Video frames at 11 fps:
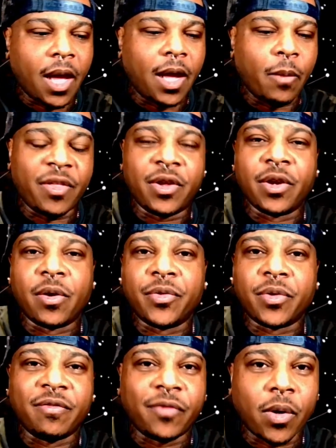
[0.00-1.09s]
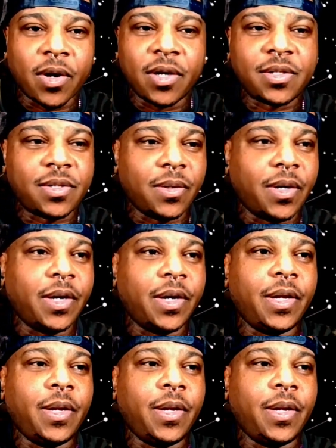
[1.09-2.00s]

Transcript: Whether you're going through divorce or